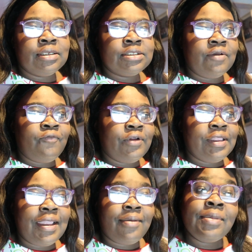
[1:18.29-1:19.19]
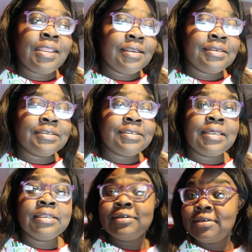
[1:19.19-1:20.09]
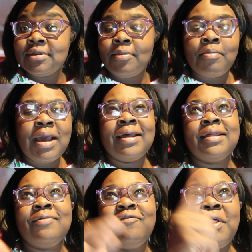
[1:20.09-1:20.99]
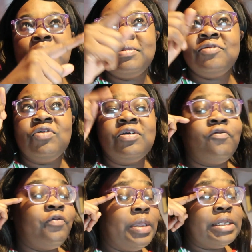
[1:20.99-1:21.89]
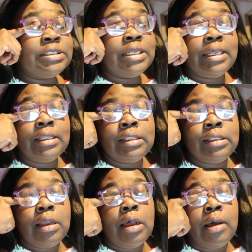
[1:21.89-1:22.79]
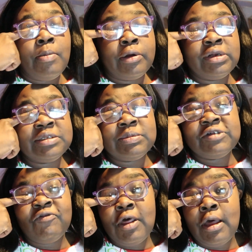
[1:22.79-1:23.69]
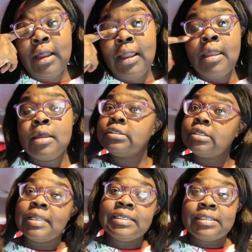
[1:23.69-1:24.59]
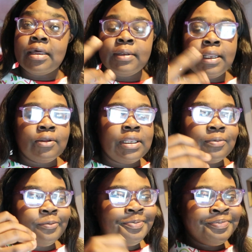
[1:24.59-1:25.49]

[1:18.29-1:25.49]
I say 49 minutes. My Vlogmas video from yesterday, my Christmas vlog. So that's uploading.